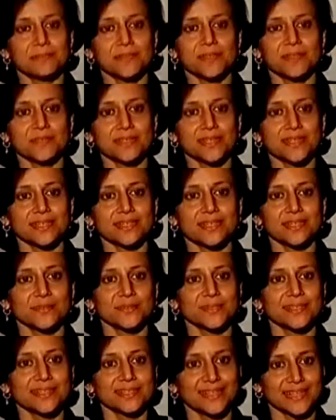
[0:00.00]
and music are the
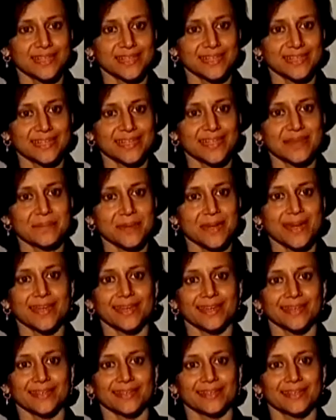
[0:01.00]
only things that I
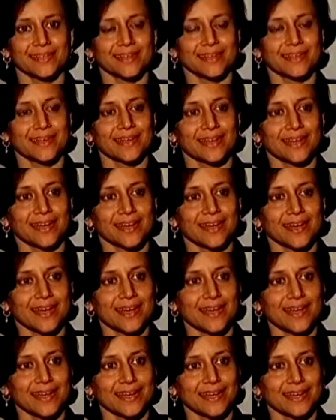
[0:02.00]
buy.
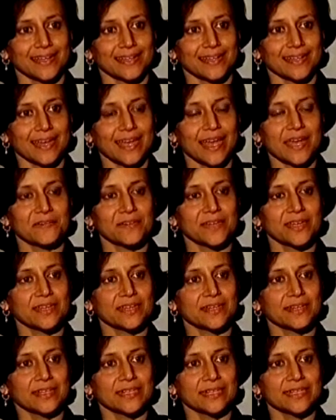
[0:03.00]

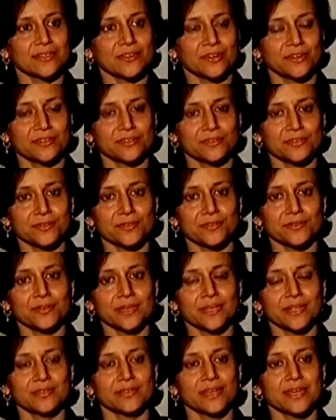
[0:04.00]
Having gone
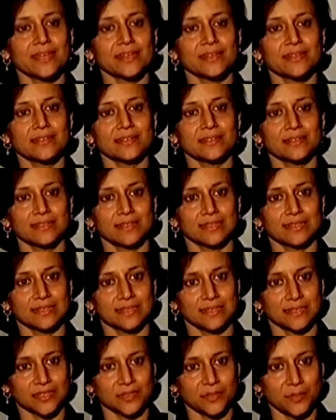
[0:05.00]
through and read
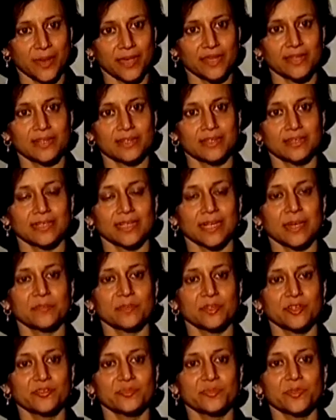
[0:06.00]
quite a
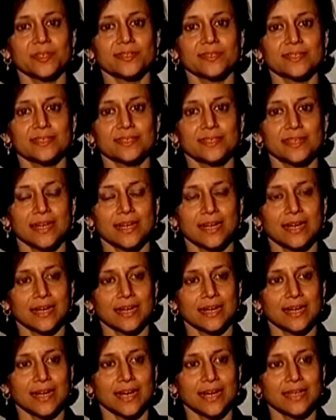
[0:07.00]
number of books,
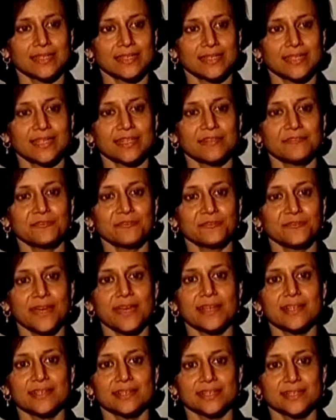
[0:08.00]
I still
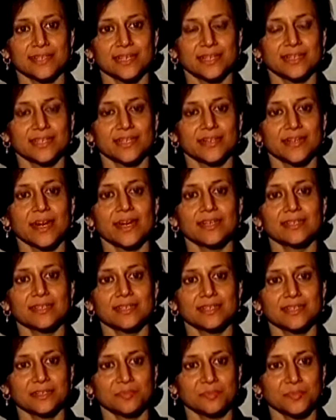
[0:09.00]
felt that there are
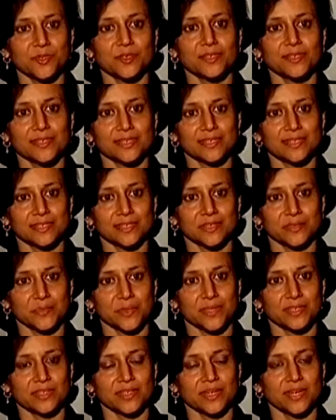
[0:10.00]
certain books
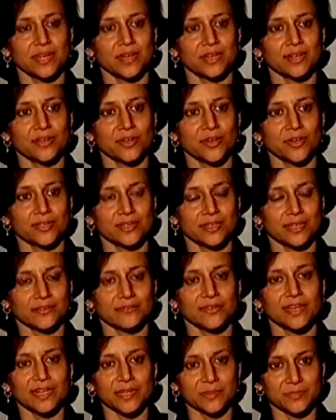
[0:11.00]
which are not
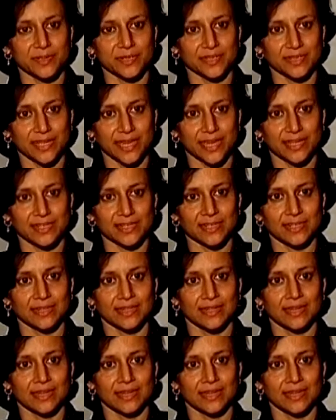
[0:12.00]
available yet.